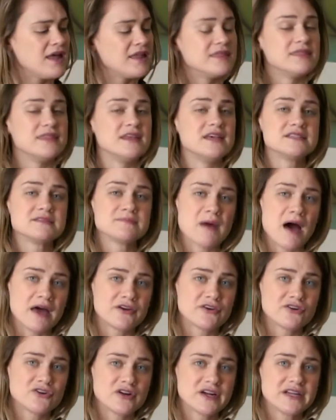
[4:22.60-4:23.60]
these
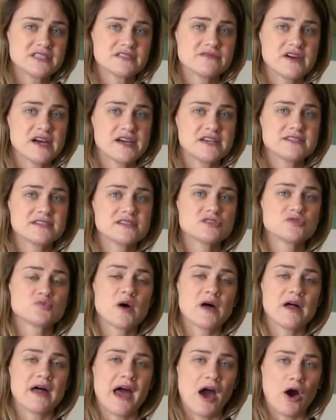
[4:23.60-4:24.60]
monitoring devices
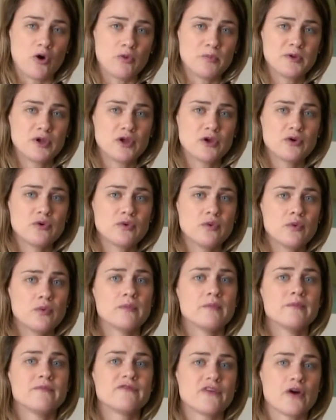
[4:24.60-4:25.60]
will help you
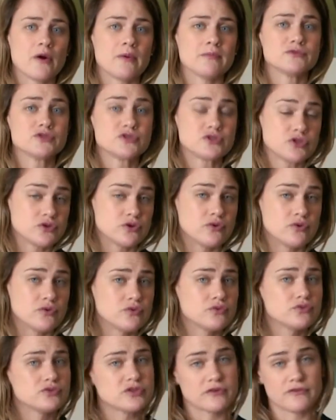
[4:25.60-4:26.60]
from
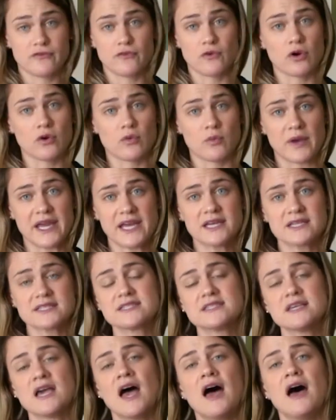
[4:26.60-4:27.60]
two to four
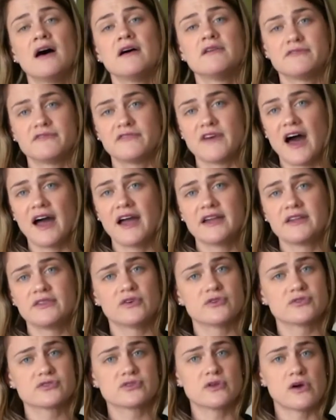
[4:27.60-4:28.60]
weeks find
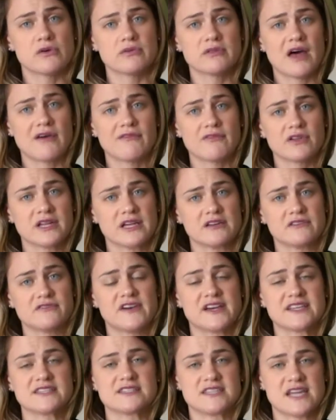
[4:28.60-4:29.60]
those low-level
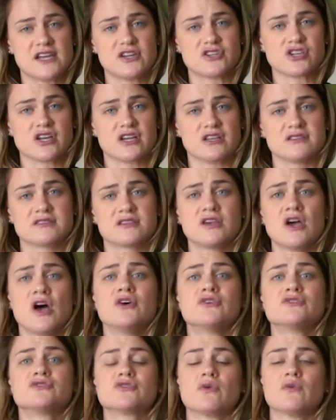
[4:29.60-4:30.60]
infestations
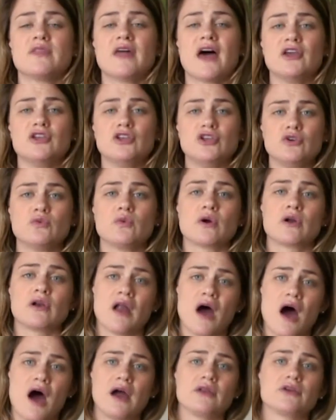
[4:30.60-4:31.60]
so that you are
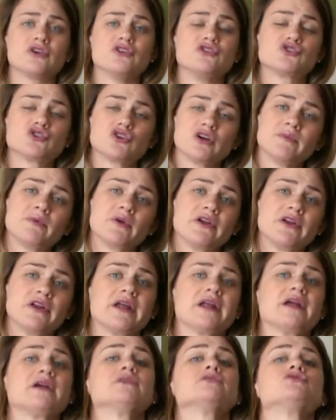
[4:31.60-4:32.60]
not
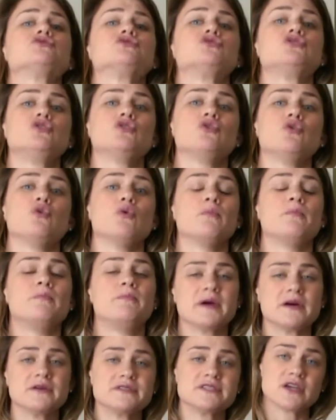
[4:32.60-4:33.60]
contributing to
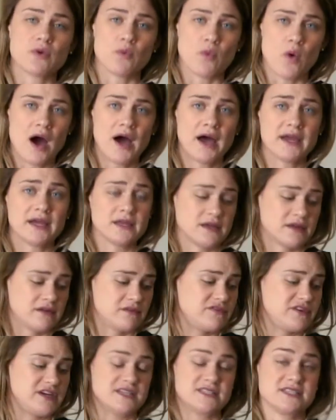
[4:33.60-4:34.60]
building-wide
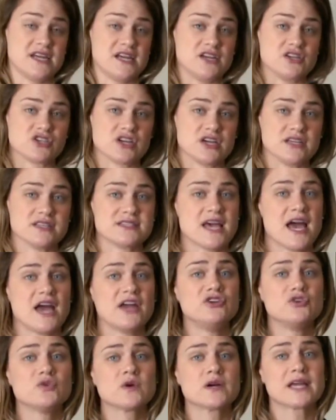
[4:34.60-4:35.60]
infestations
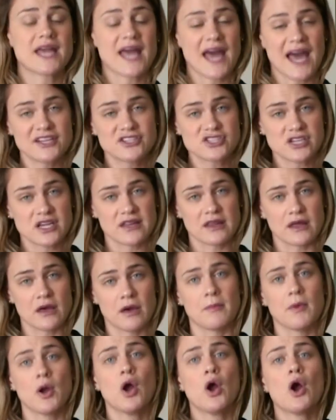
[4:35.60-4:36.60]
and you're catching
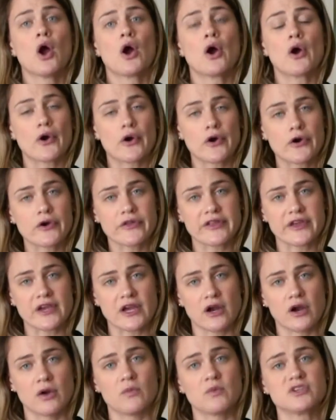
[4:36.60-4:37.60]
them
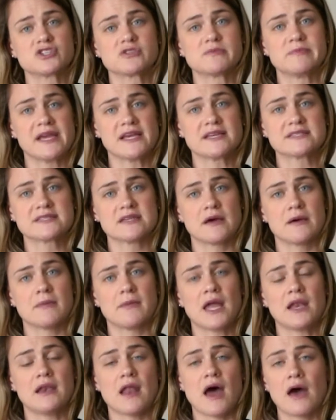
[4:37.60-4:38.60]
earlier, which makes
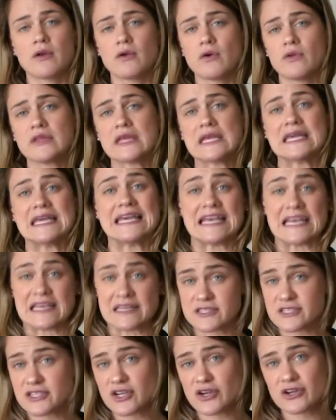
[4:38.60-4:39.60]
them not only
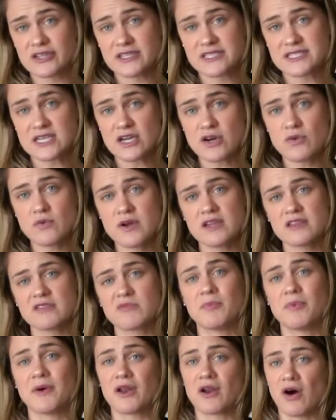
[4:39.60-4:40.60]
easier to deal
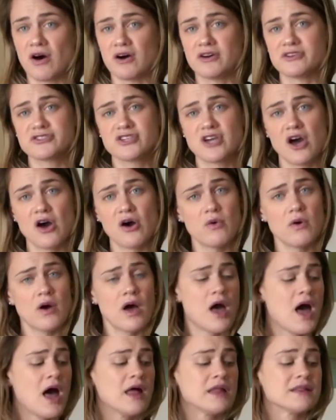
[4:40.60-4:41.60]
with, but also
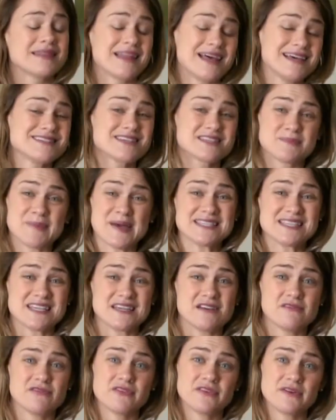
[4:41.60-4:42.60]
less
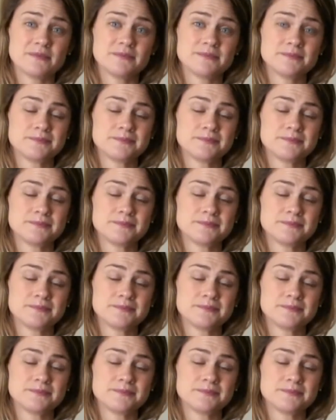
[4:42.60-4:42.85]
expensive.